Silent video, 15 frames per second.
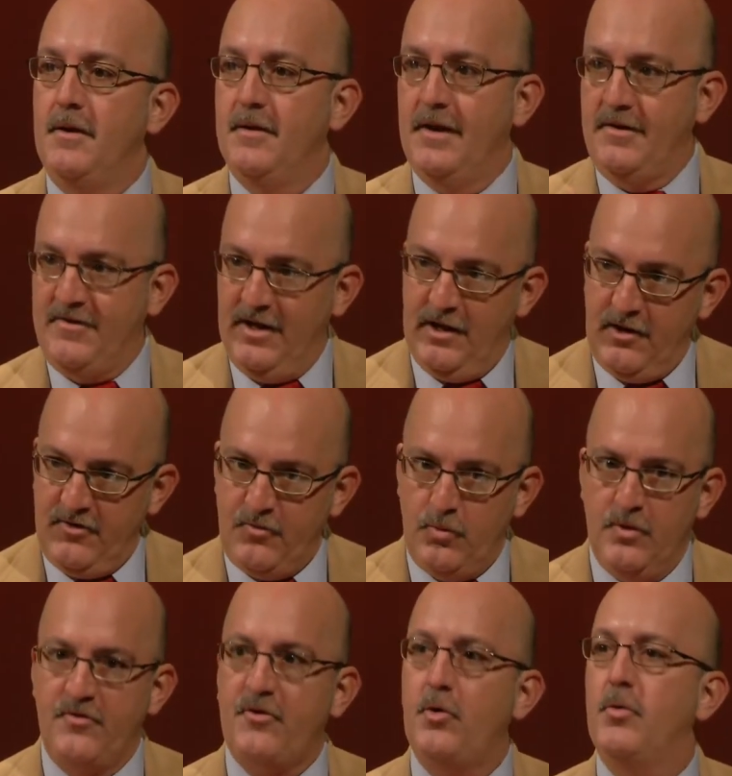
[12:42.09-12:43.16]
They tell us
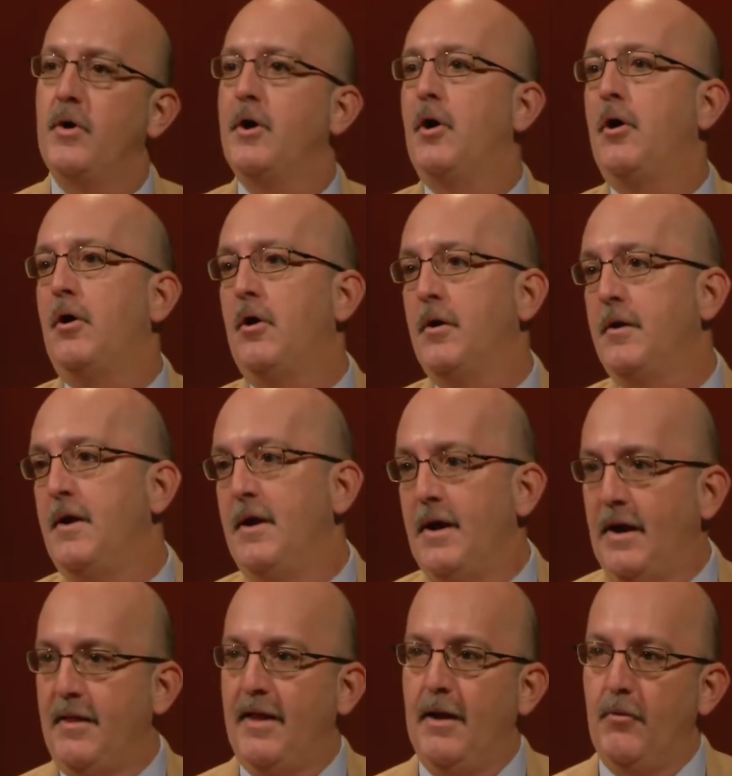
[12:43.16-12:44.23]
what's going on,
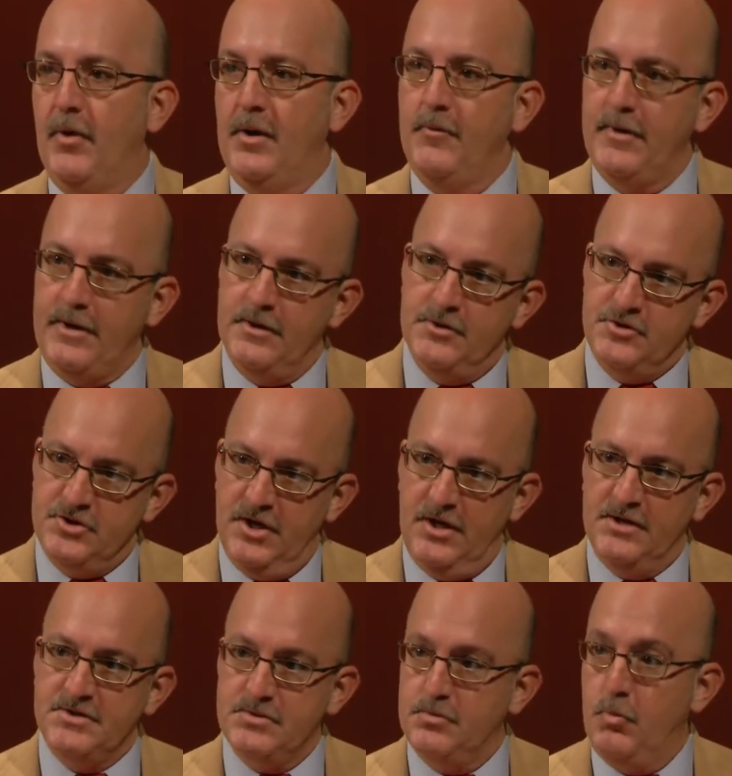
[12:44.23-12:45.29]
and that way we can
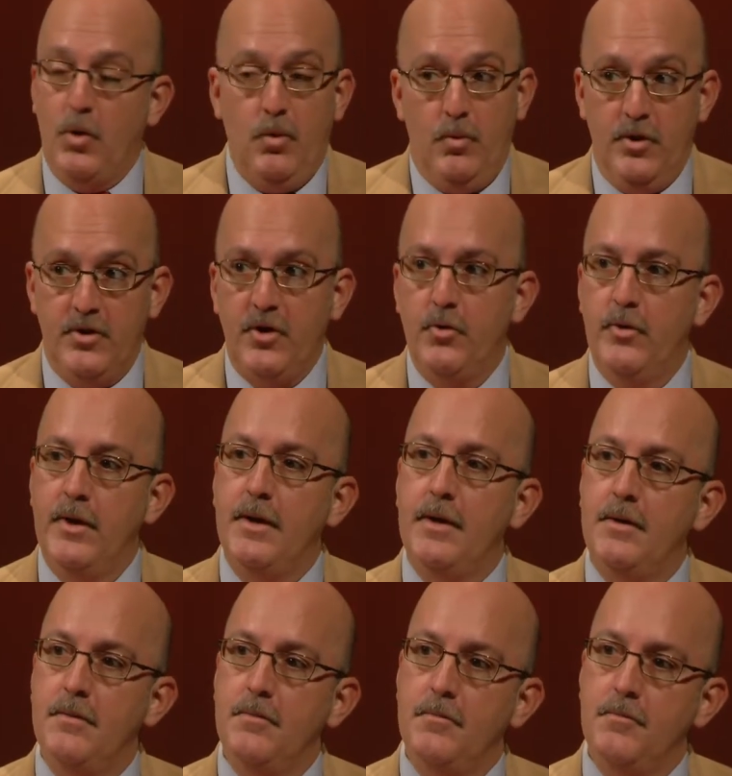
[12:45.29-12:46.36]
adjust what we're doing